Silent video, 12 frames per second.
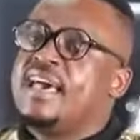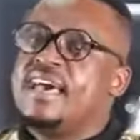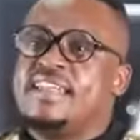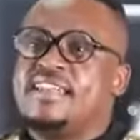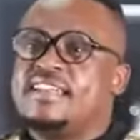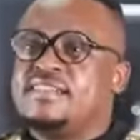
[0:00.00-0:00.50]

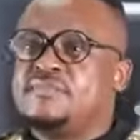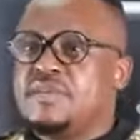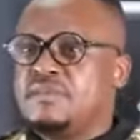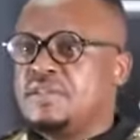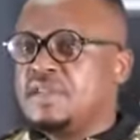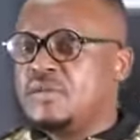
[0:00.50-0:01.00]
And
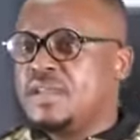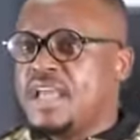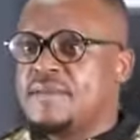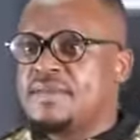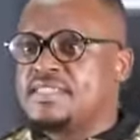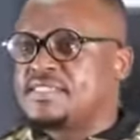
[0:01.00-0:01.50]
people, they will
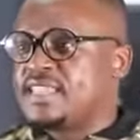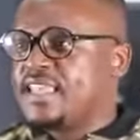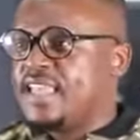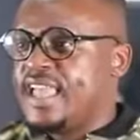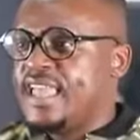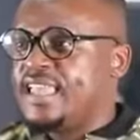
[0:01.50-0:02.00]
come and
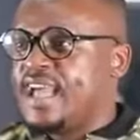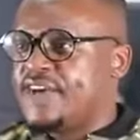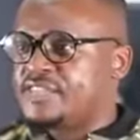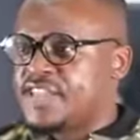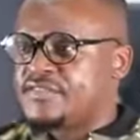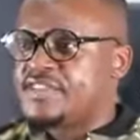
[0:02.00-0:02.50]
say, hey,
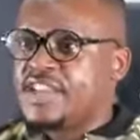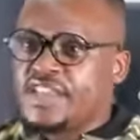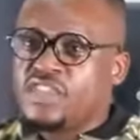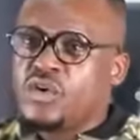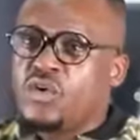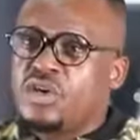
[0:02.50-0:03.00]
after I've
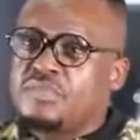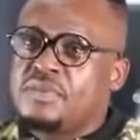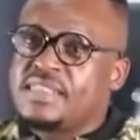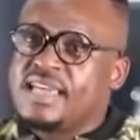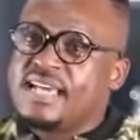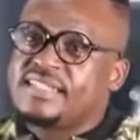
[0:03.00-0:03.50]
taken the holy
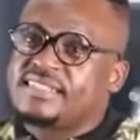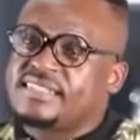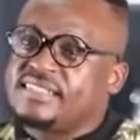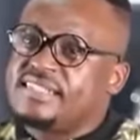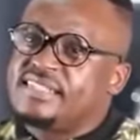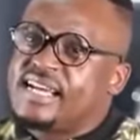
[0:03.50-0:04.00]
bath, I
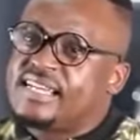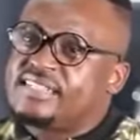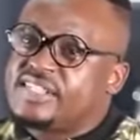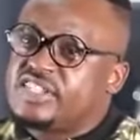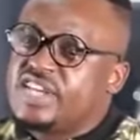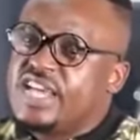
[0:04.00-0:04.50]

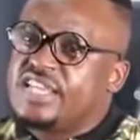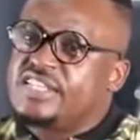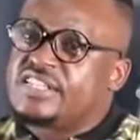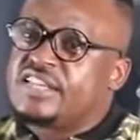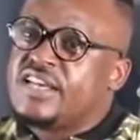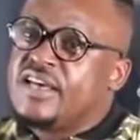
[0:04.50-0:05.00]
see
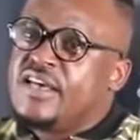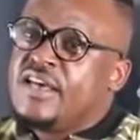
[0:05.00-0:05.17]
change.